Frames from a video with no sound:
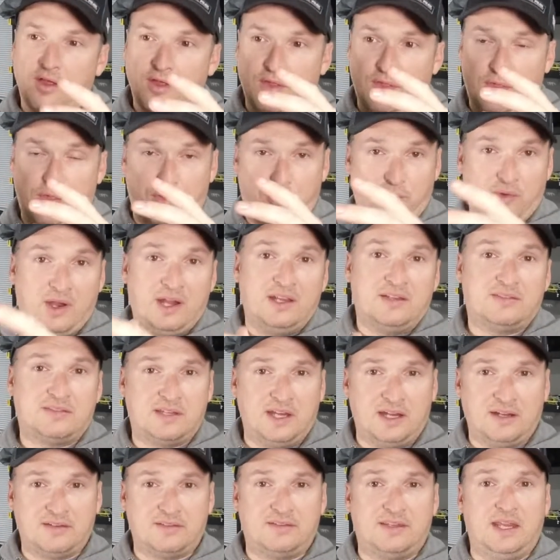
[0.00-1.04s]

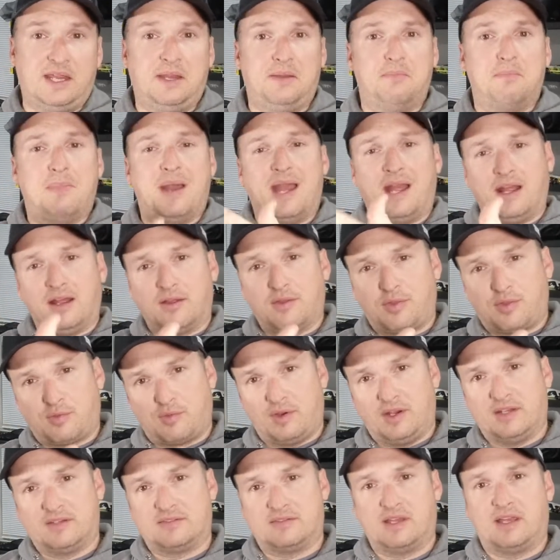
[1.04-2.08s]
360, mega
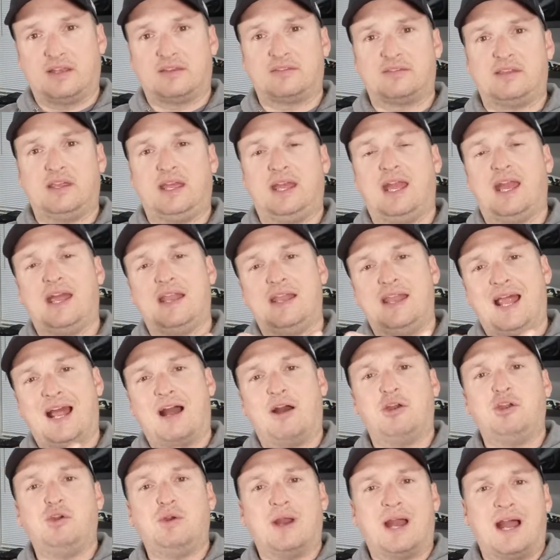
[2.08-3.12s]
360, and now
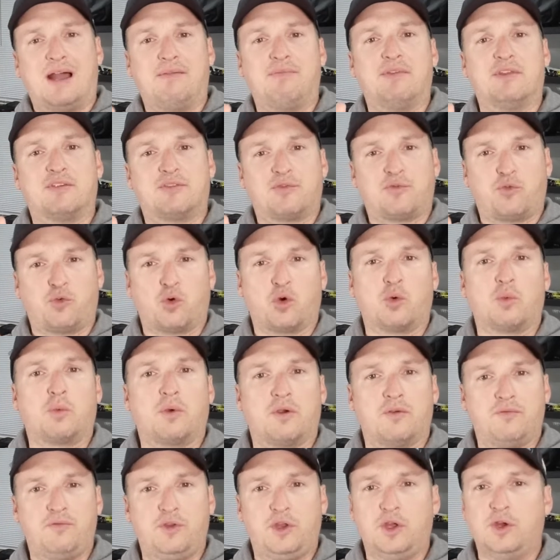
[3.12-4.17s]
you have this
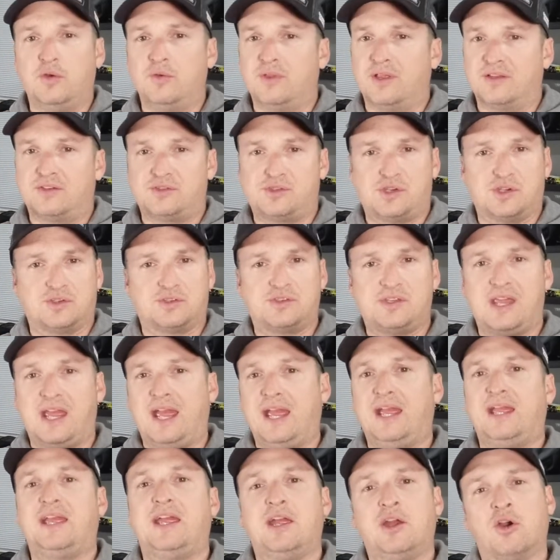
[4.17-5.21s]
forward view that's just
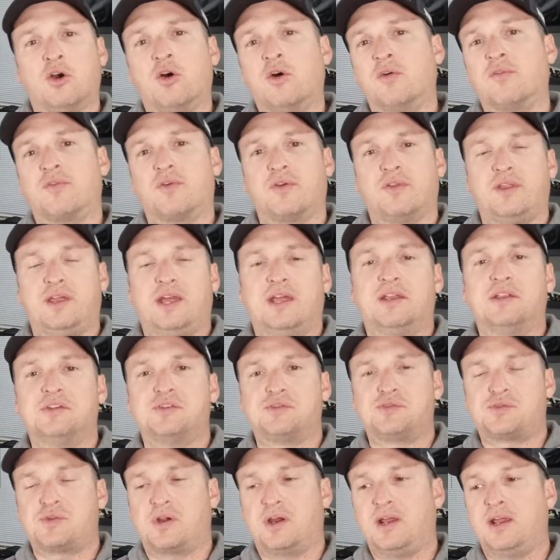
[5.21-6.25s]
taking over the
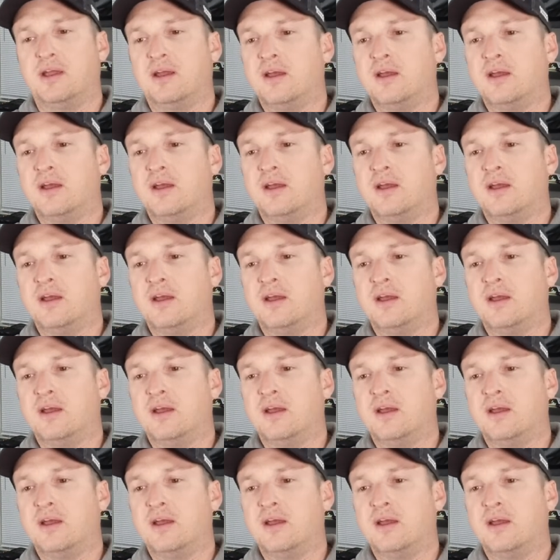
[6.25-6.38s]
industry.